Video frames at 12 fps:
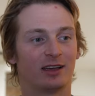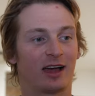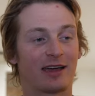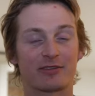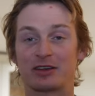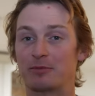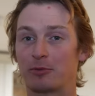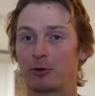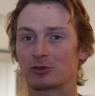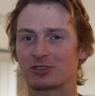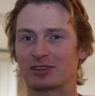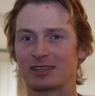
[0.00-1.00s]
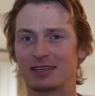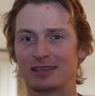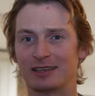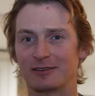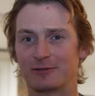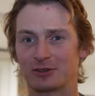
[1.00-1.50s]
I haven't imported
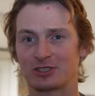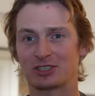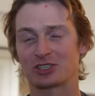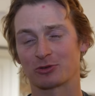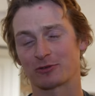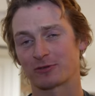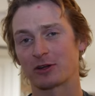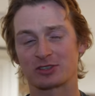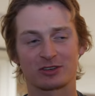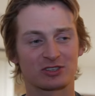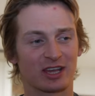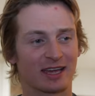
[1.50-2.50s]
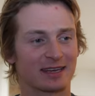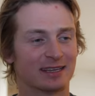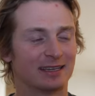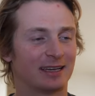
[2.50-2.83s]
the footage or the photos yet.